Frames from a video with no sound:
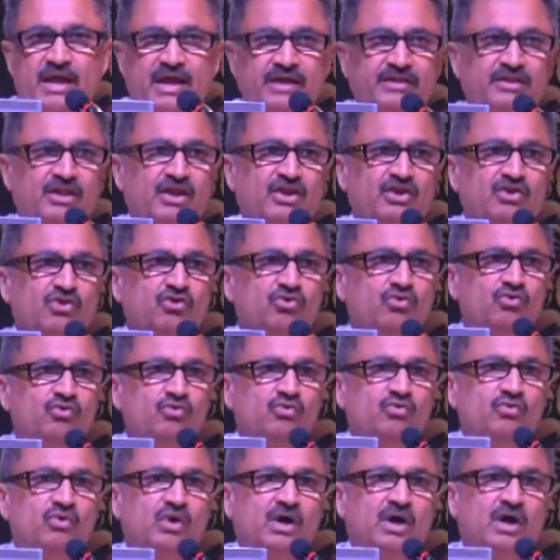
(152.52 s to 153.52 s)
And the
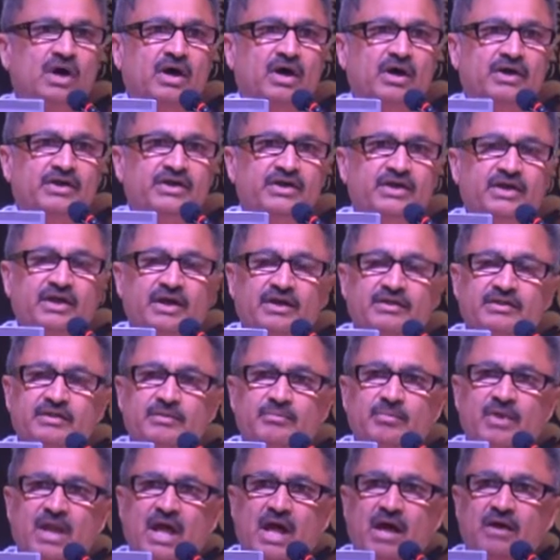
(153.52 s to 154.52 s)
new kid on
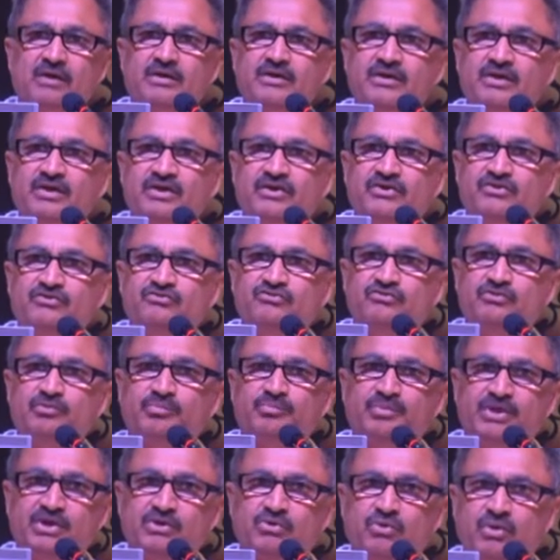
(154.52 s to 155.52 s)
the block is
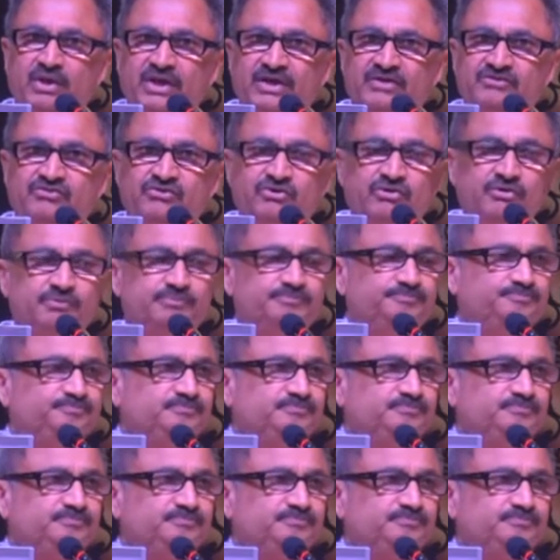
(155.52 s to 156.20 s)
pico laser